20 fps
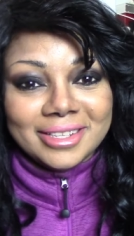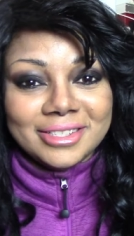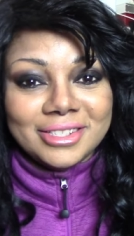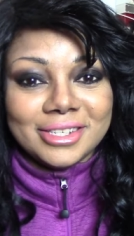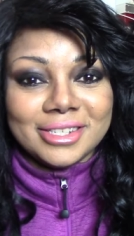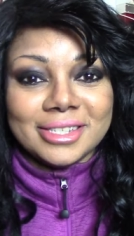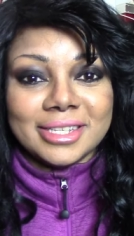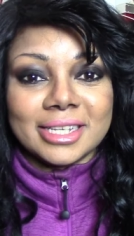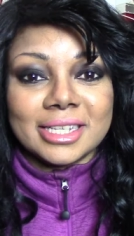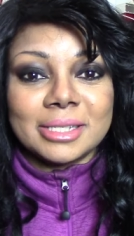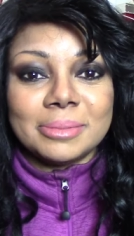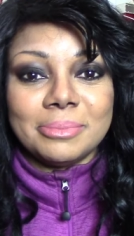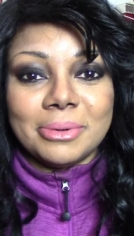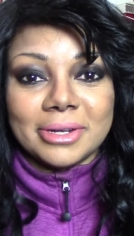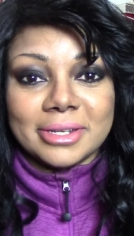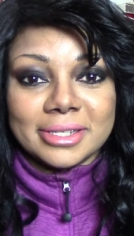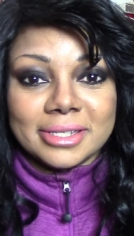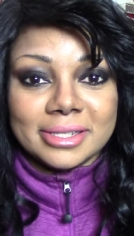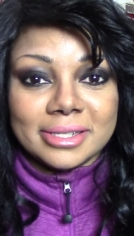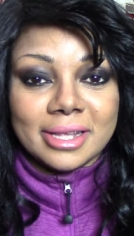just
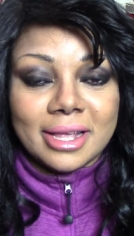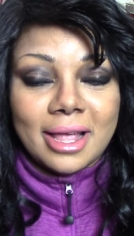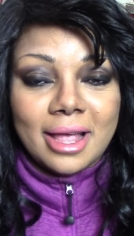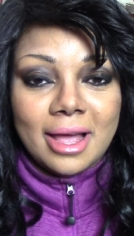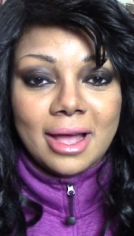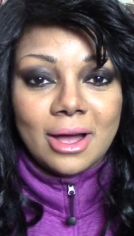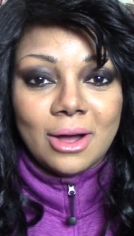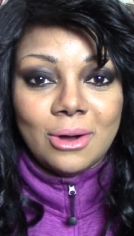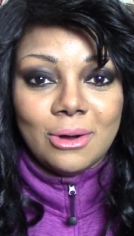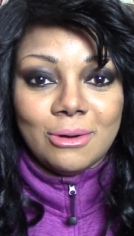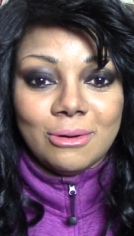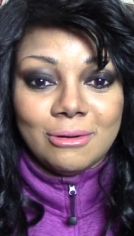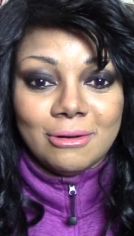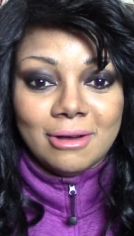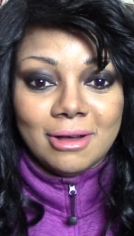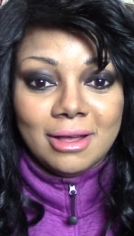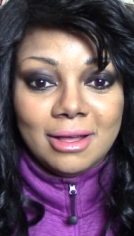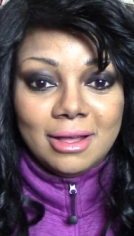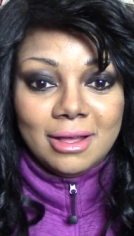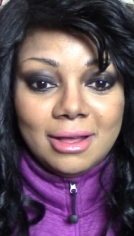express
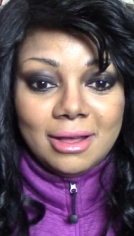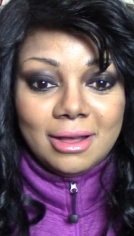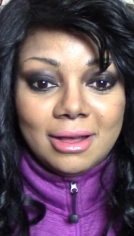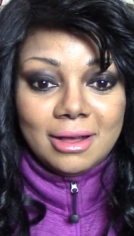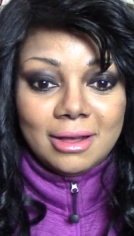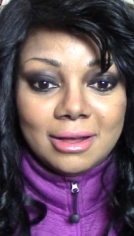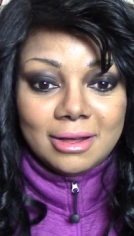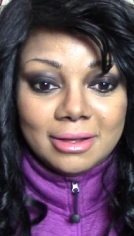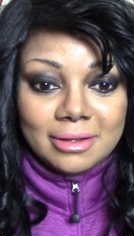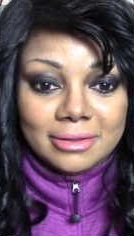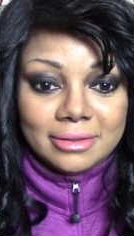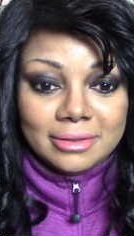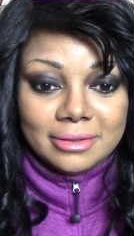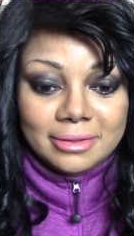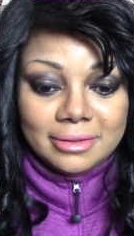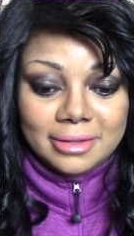how uh,